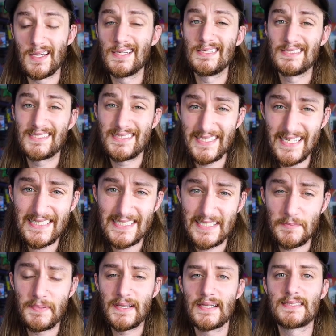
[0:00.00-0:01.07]
uh, six
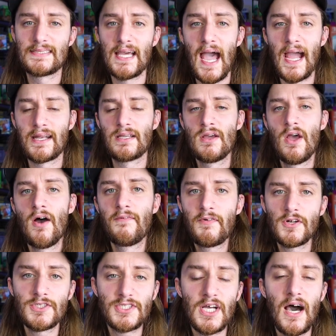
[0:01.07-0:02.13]
to be exact.
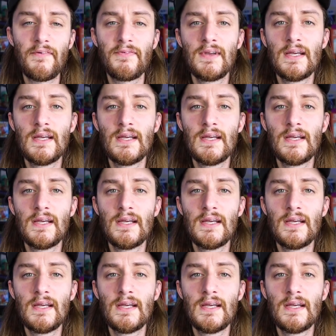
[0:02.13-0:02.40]
First off,